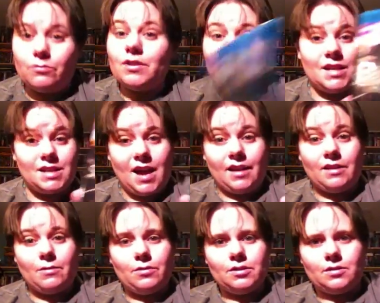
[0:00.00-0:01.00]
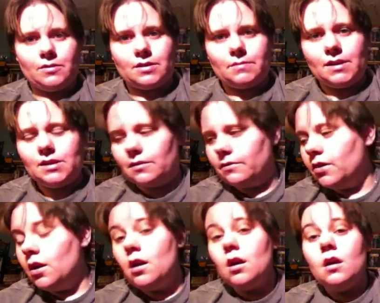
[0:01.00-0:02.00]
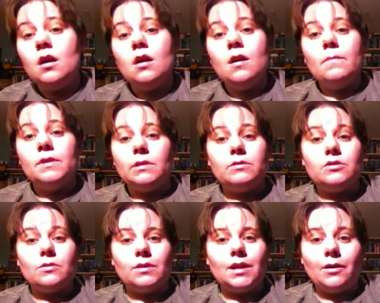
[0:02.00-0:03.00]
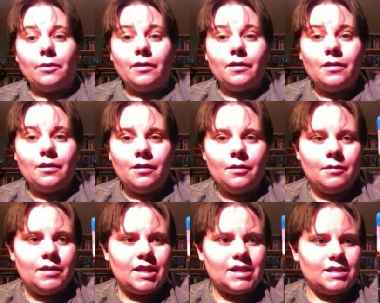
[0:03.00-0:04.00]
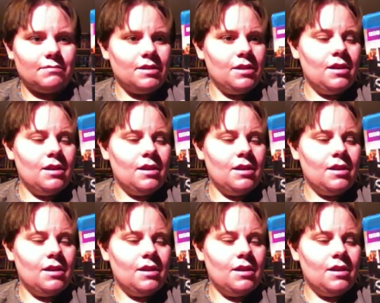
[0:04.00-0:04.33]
Well, yeah, they were so expensive, but they were sold out because